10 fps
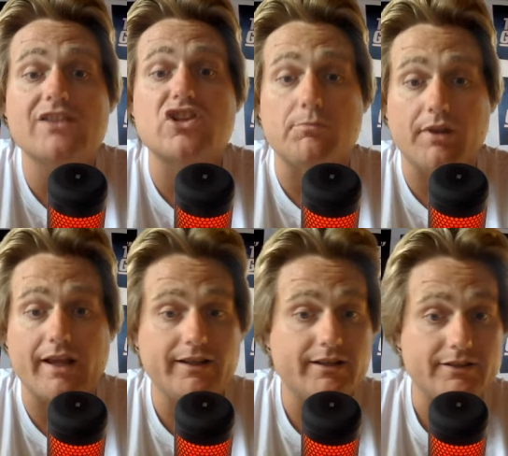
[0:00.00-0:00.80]
to
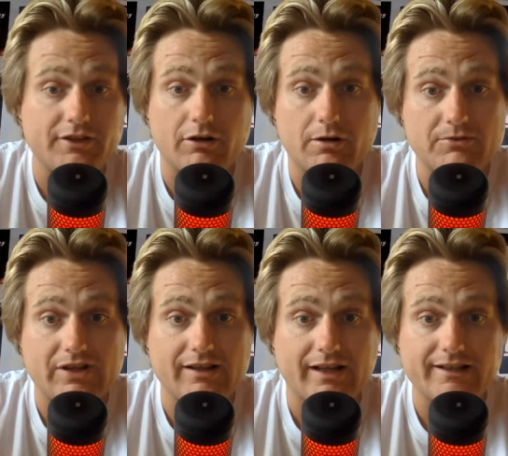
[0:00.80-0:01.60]
play. You know what I'm
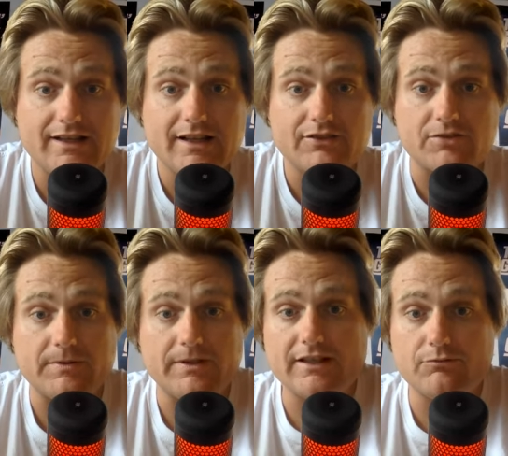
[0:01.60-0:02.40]
saying? Like just
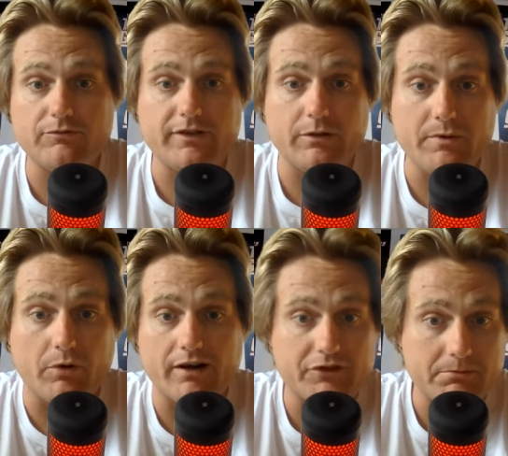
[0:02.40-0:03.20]
because you know we
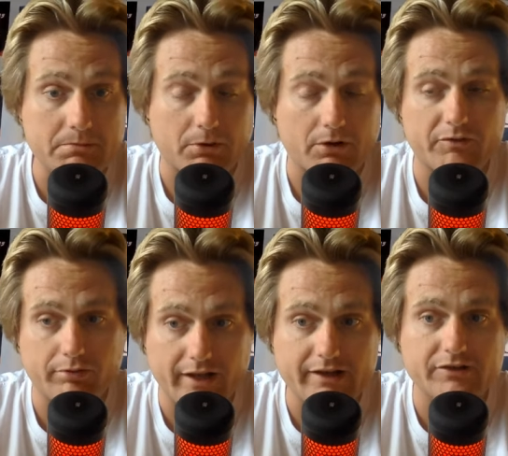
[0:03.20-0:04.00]
want everything to be perfect,
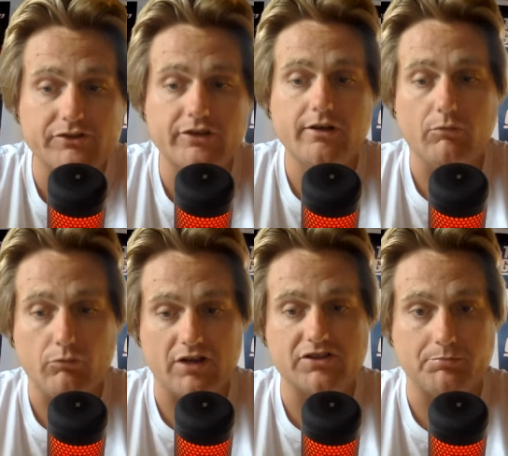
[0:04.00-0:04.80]
players
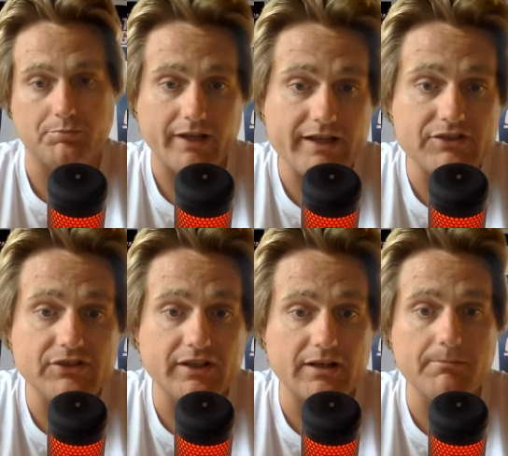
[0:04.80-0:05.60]
want to play. He's
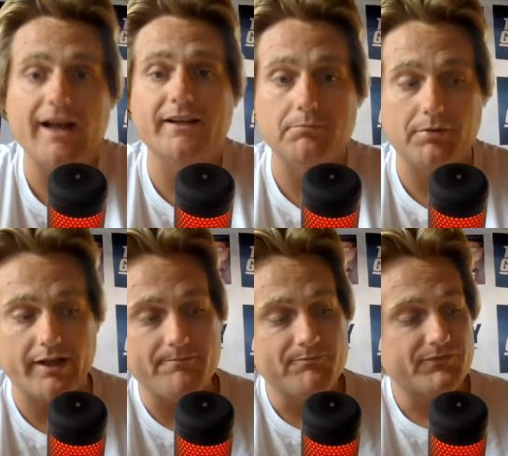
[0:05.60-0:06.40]
going to come back and
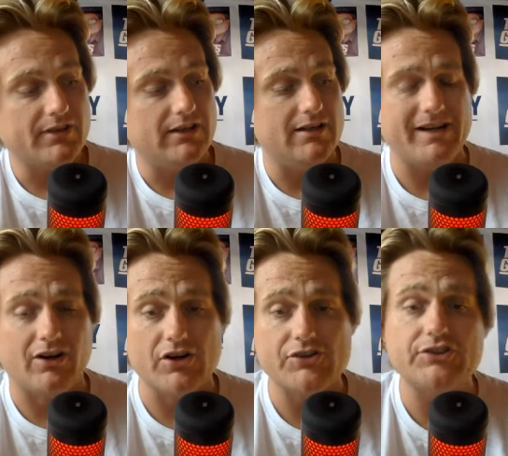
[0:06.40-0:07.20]
play. Um, and
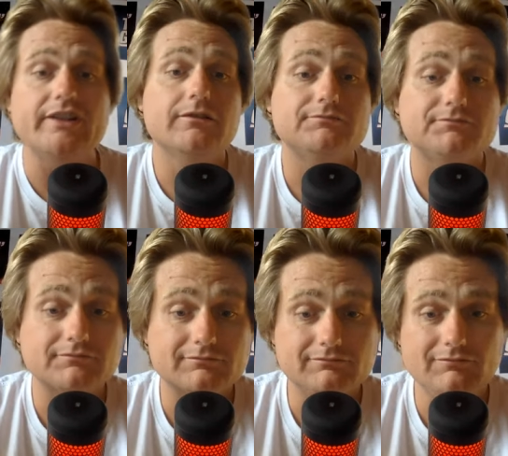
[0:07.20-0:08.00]
honestly,
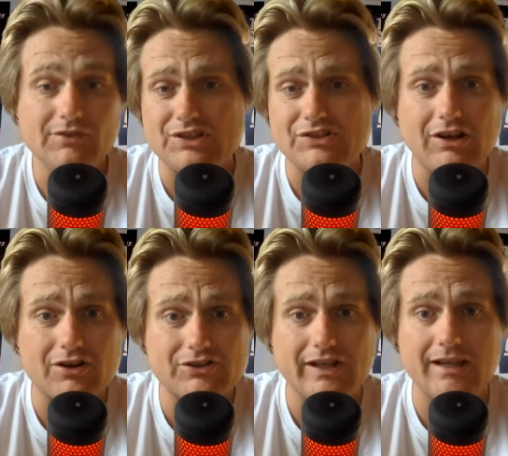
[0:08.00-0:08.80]
the
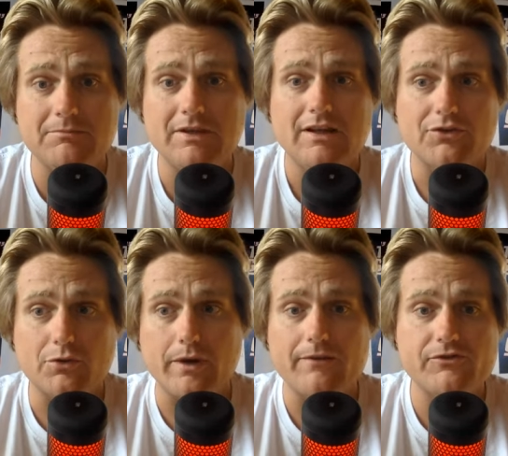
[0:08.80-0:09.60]
Seahawks game,
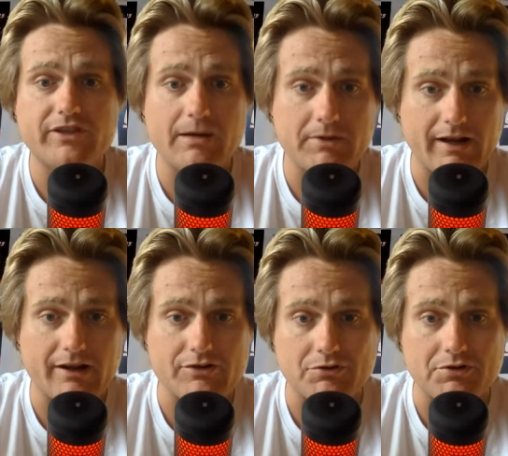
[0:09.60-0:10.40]
the Ravens game, and the
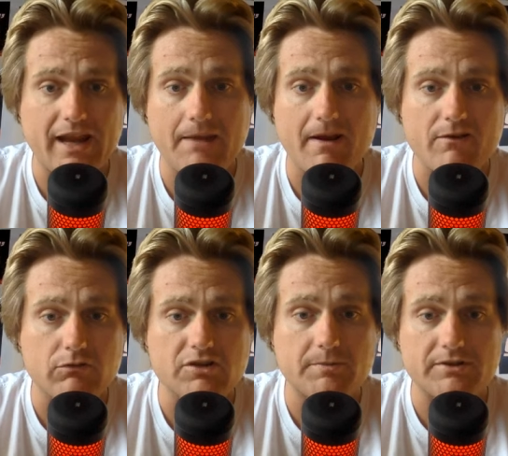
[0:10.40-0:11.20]
Arizona game.
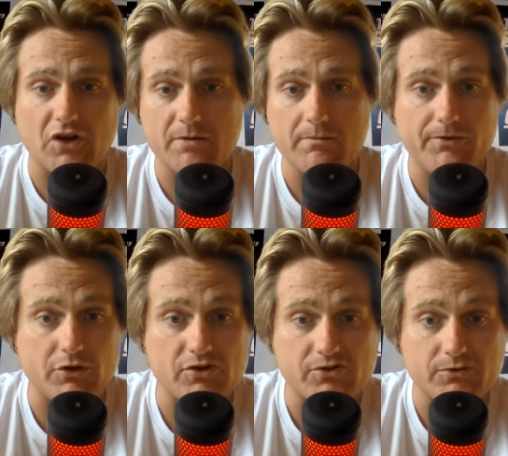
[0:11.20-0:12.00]
Everyone's been talking about
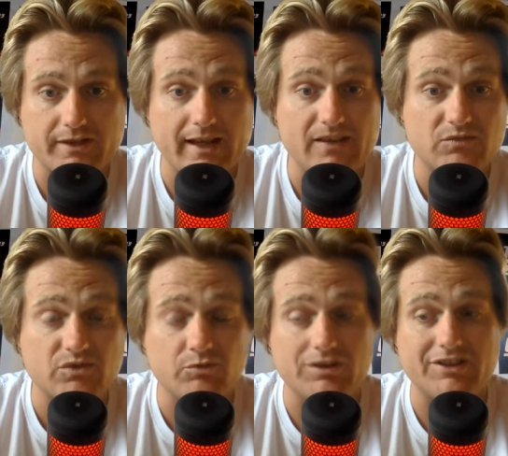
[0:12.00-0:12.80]
those three games.
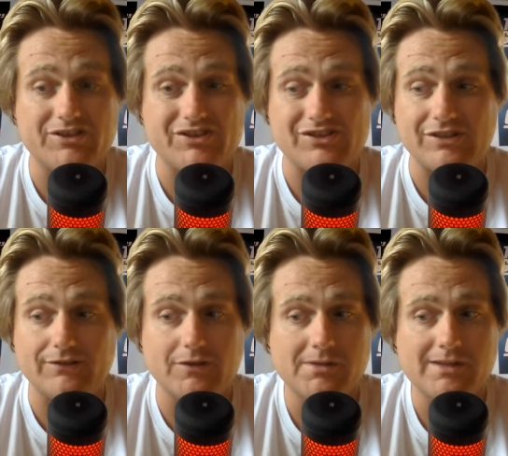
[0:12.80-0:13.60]
Which one could you steal from?